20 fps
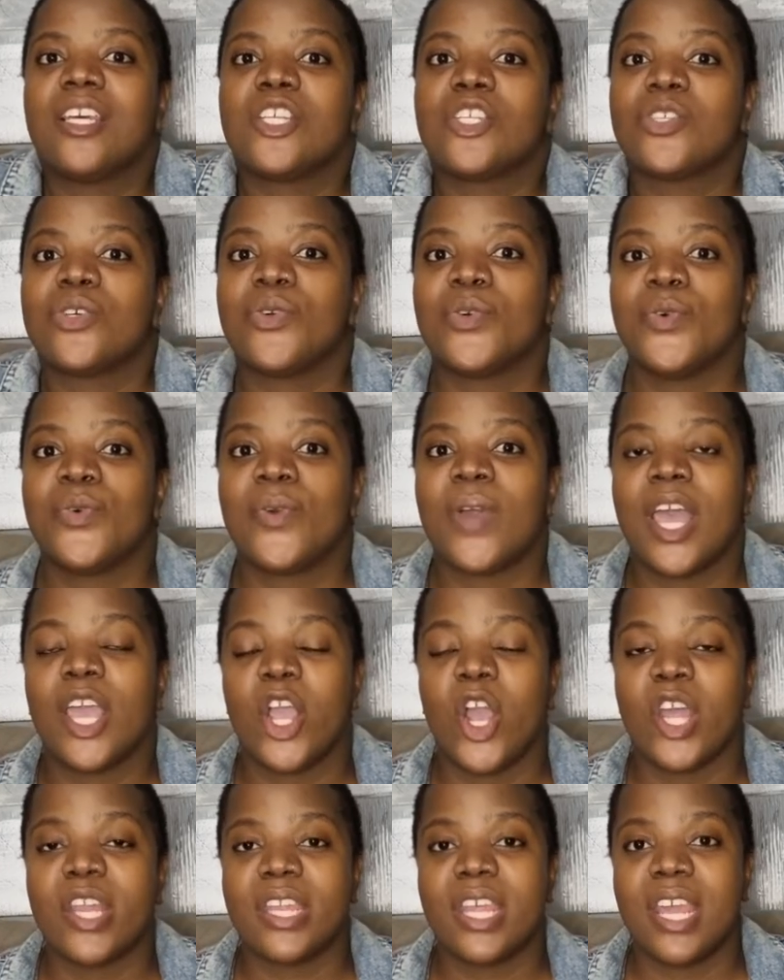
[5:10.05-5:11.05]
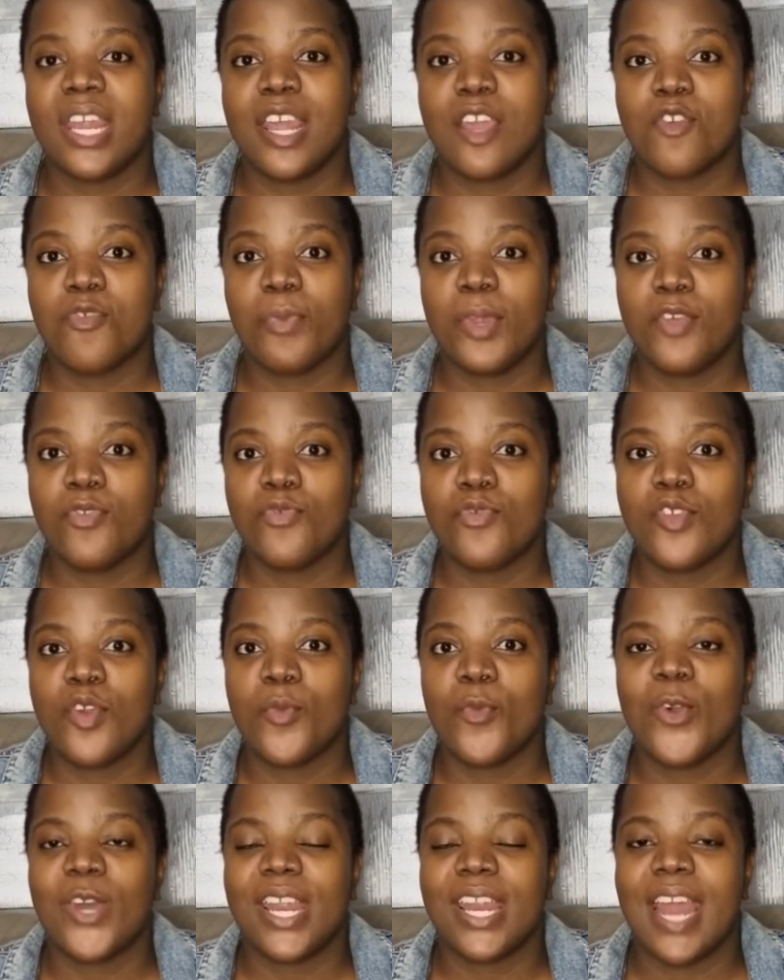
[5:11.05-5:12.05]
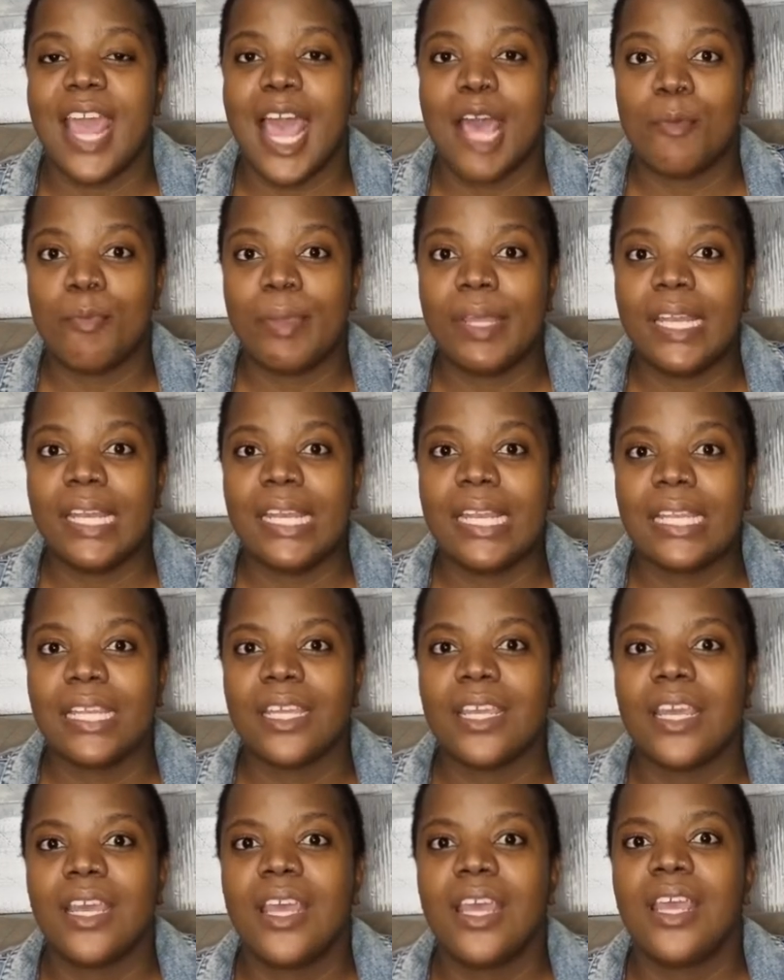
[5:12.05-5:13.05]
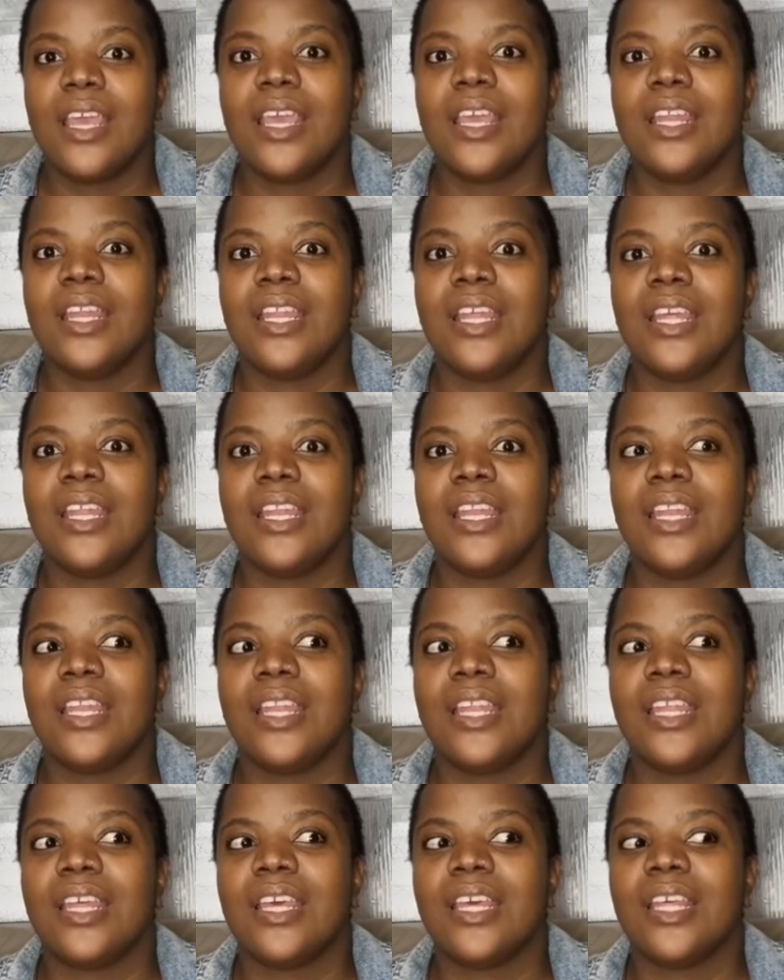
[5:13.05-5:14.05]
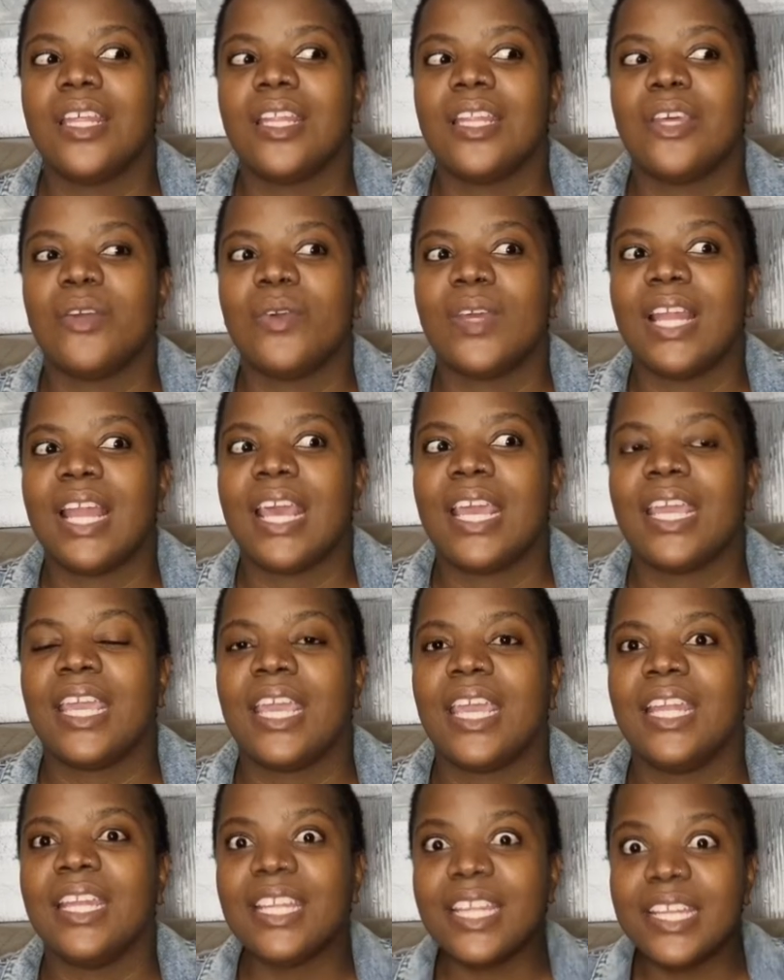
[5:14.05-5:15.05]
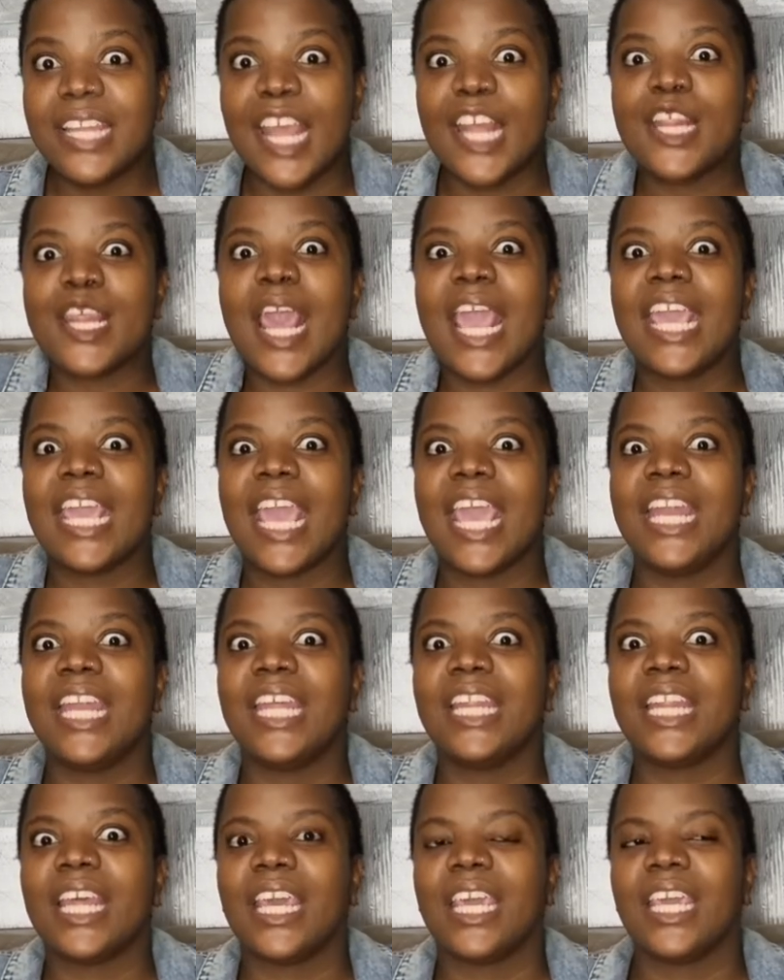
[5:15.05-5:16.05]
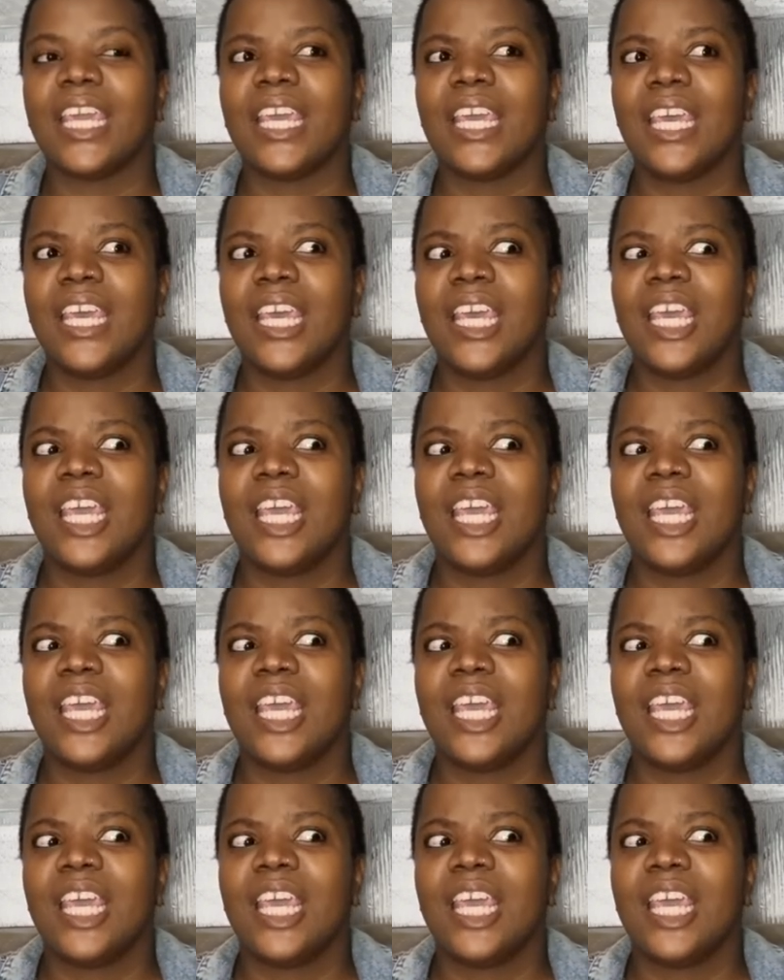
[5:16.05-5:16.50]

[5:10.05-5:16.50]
So I got there and I explained to them what had happened, and then they were like, "And did they take anything?"